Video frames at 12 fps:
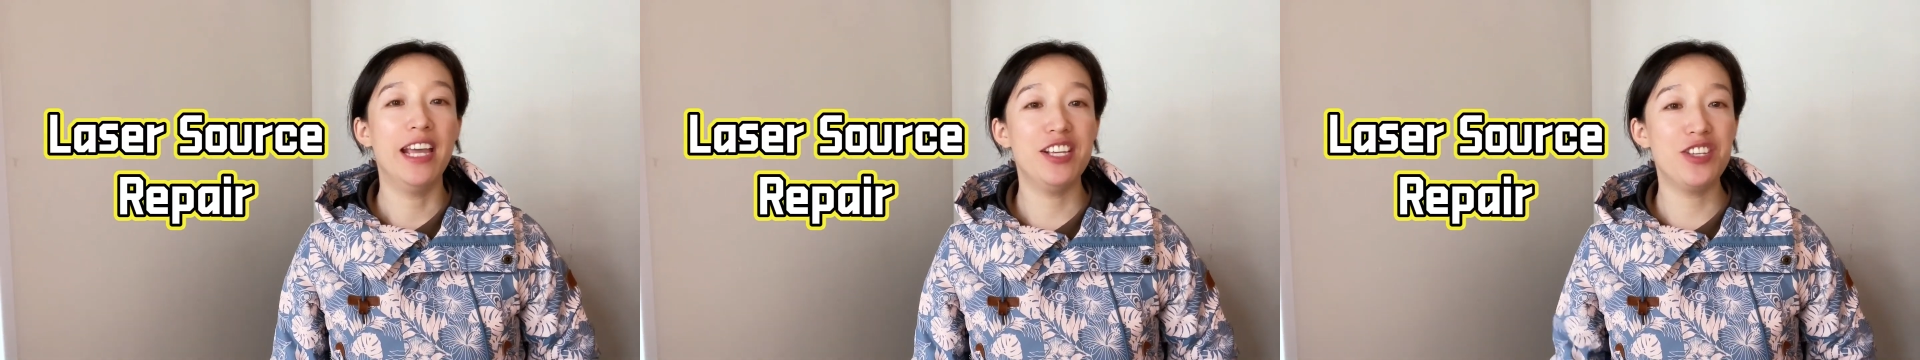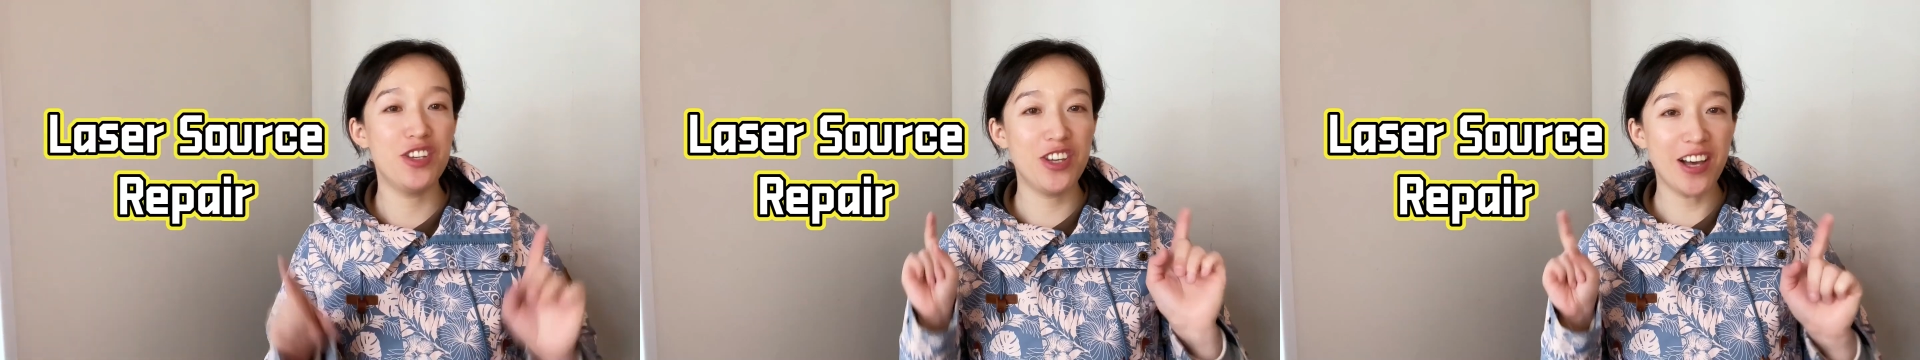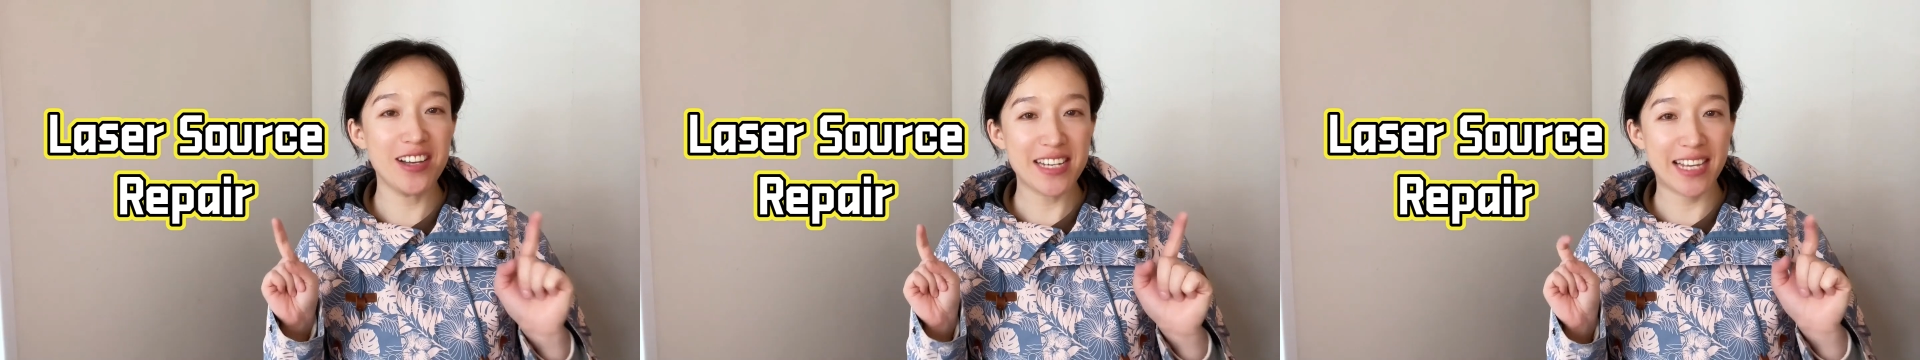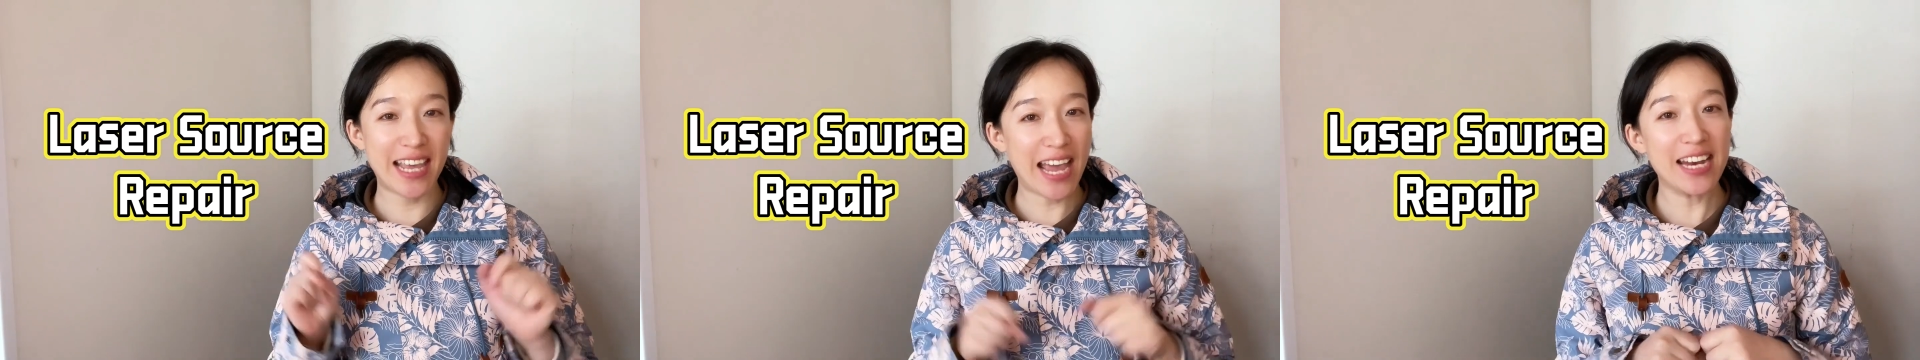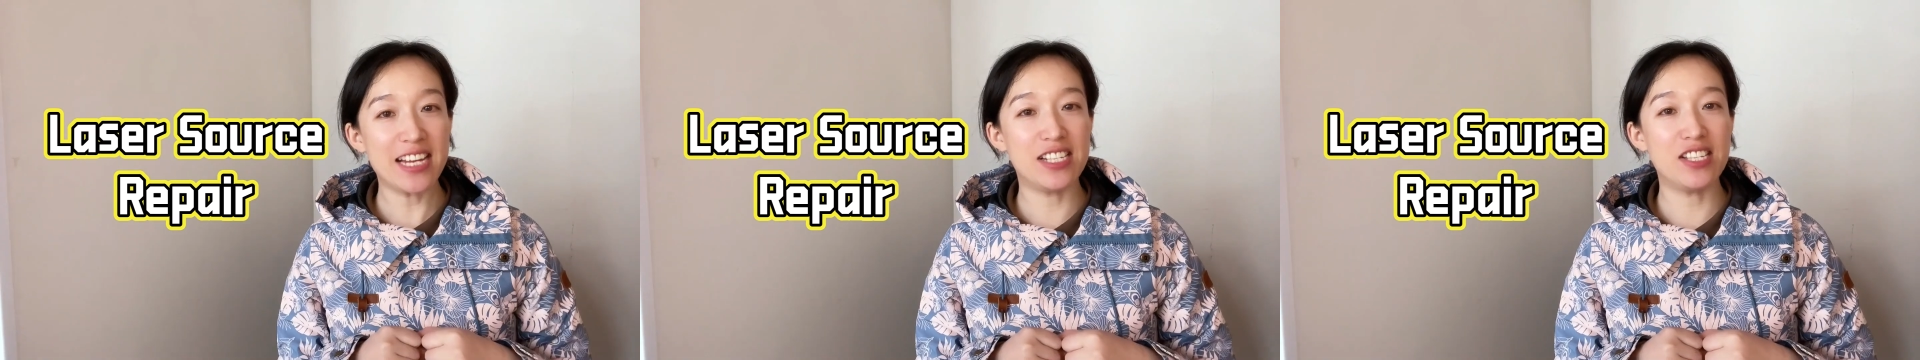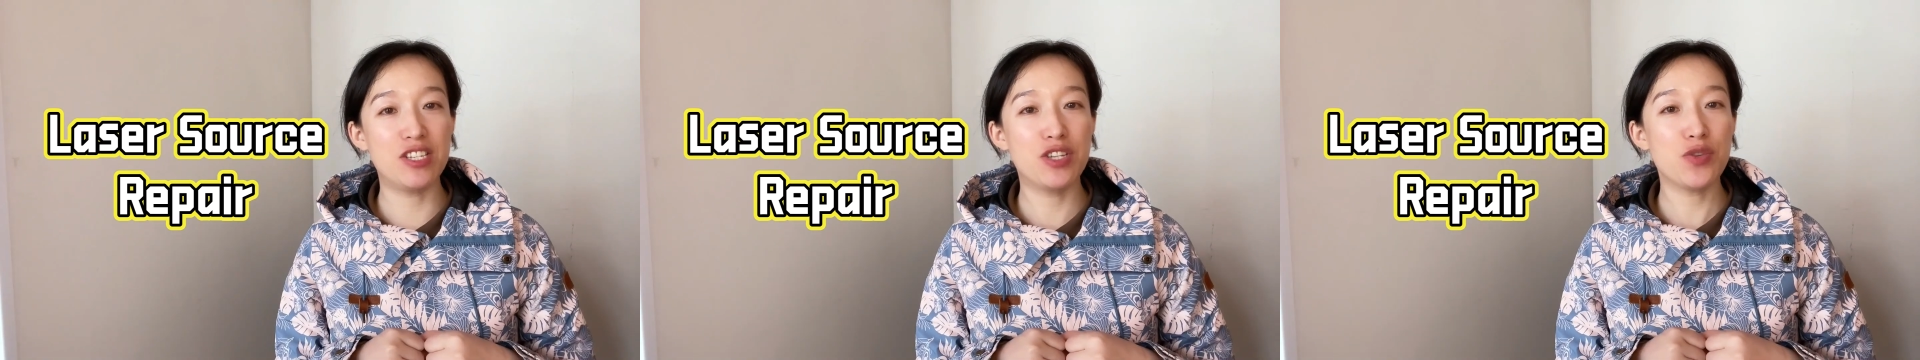It's not
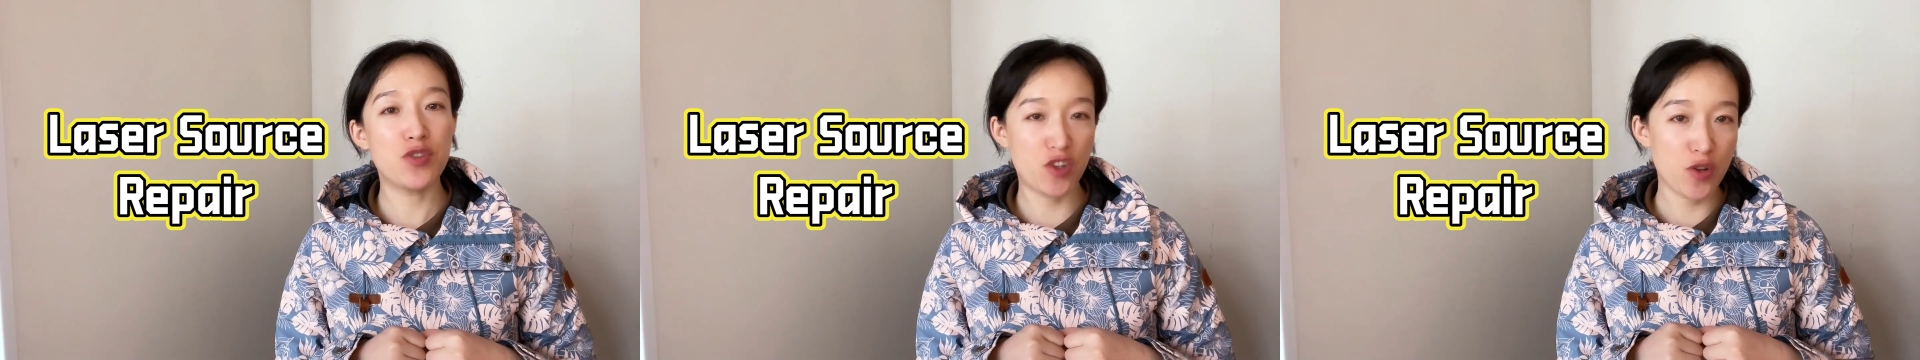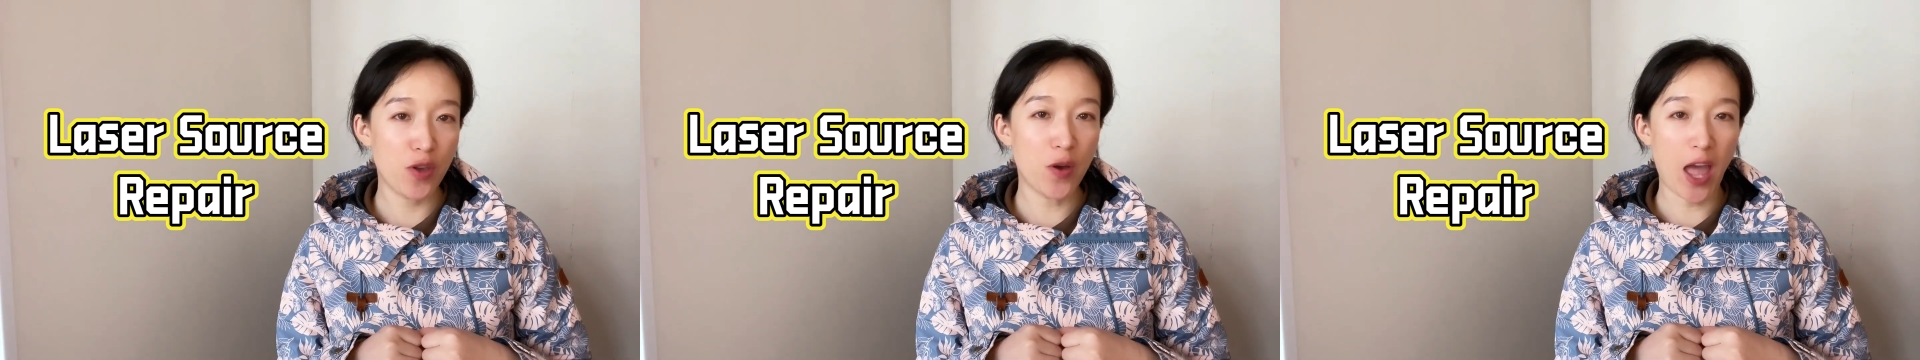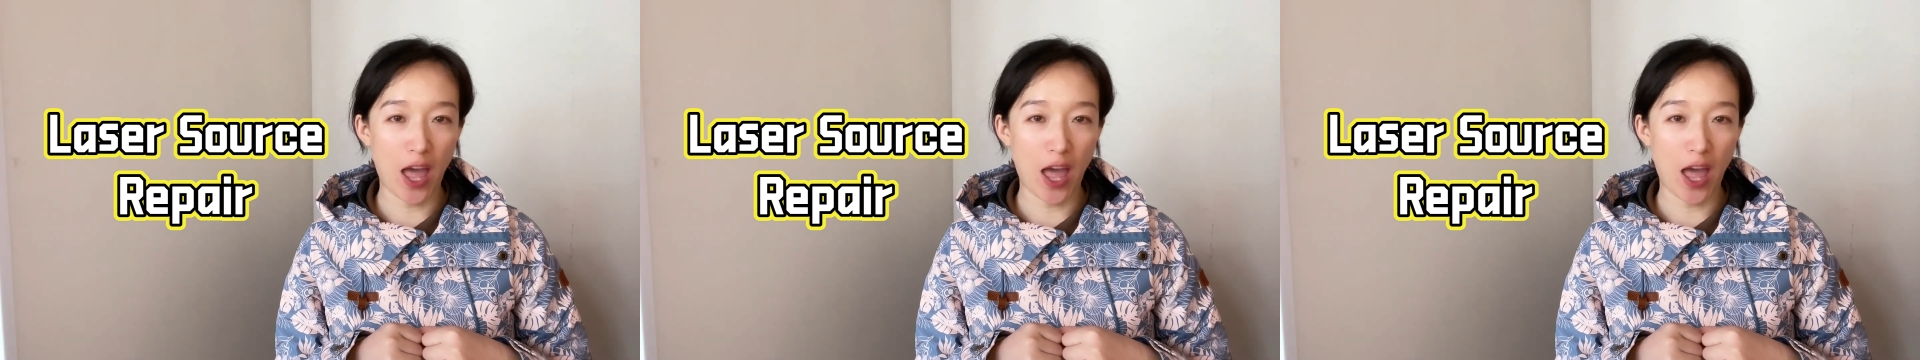guidance to show you